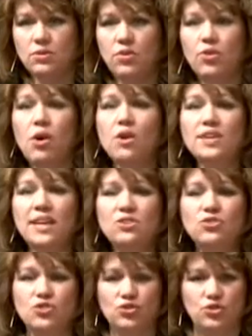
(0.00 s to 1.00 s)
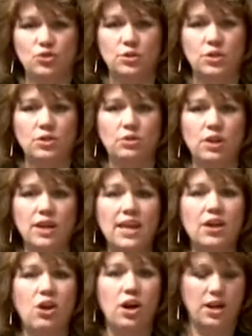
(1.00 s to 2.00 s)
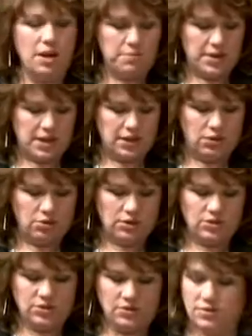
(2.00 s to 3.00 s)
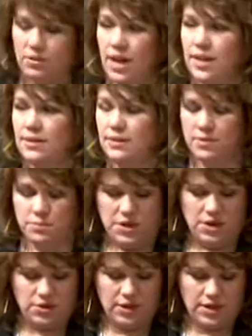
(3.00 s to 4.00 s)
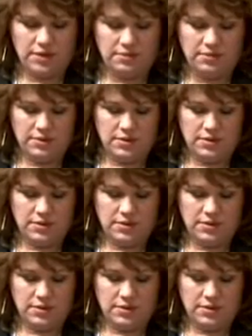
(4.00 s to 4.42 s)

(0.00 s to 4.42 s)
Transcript: So there are dangers to it. You can get caught up in it. You can just kind of disappear in it.